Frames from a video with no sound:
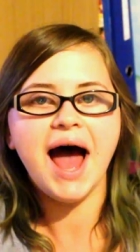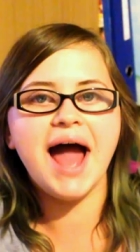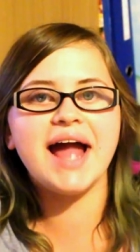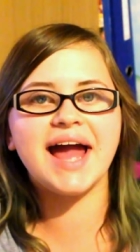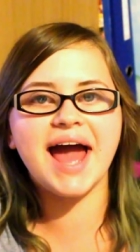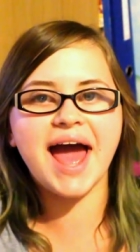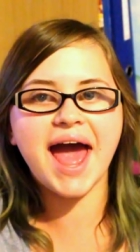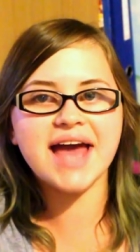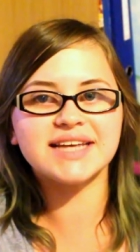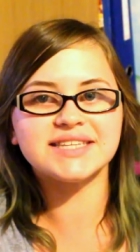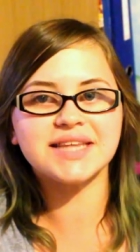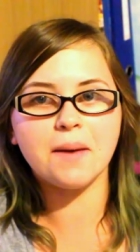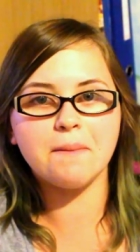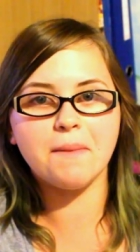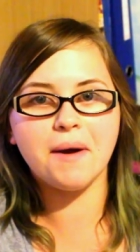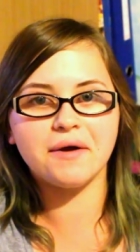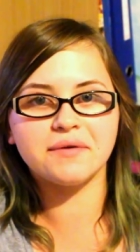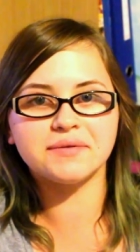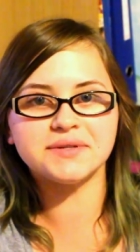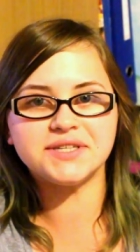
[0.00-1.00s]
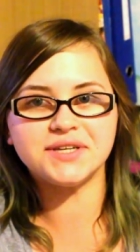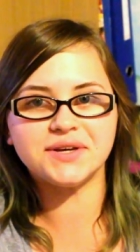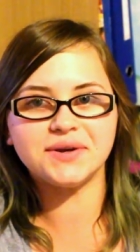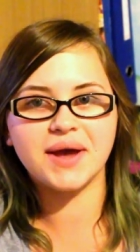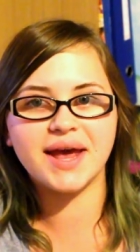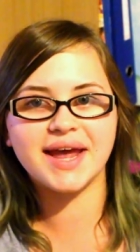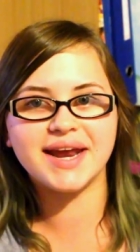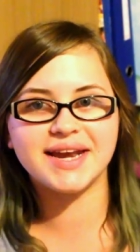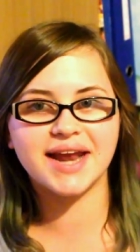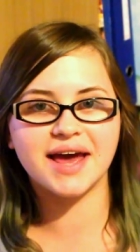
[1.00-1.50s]
Hi guys, and welcome to
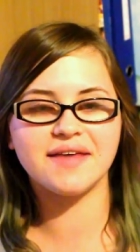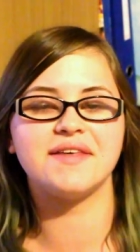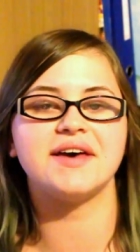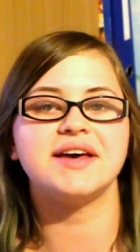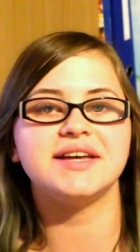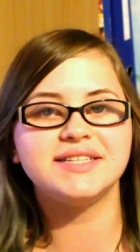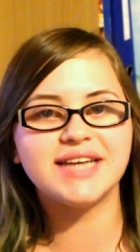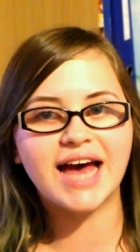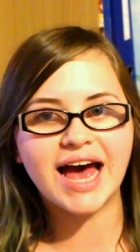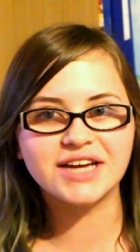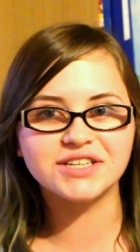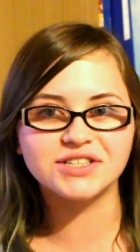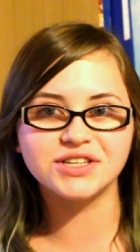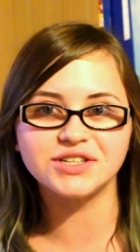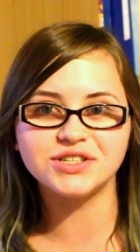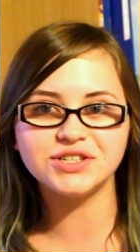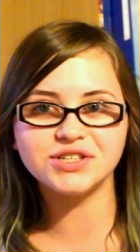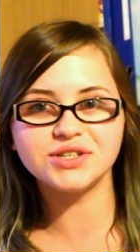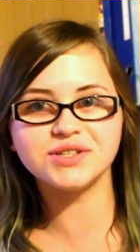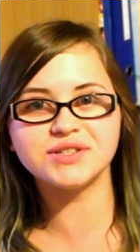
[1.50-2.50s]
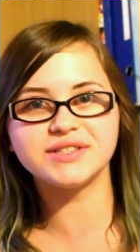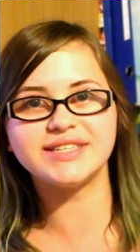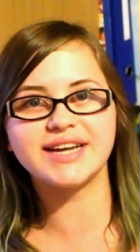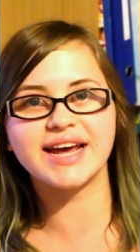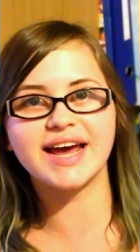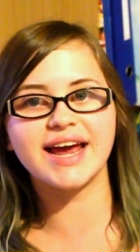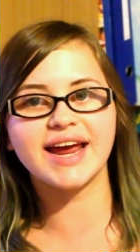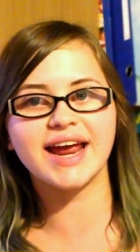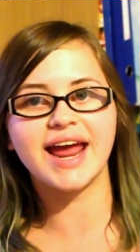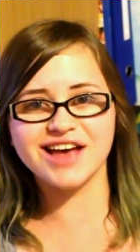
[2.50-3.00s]
another Tasha
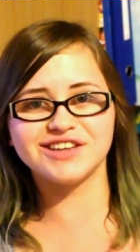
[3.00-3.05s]
Tuesday.